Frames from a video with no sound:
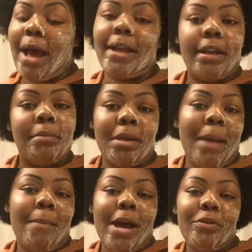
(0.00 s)
I am in
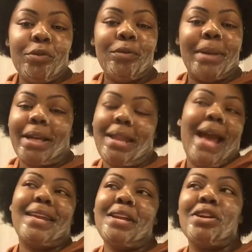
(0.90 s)
my bathroom and
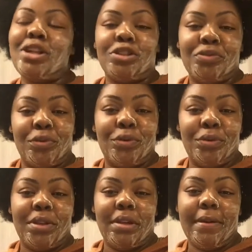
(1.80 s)
I can't
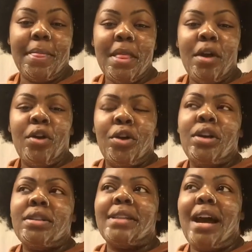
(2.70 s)
control the
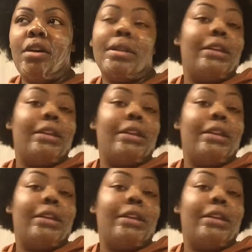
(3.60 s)
sound.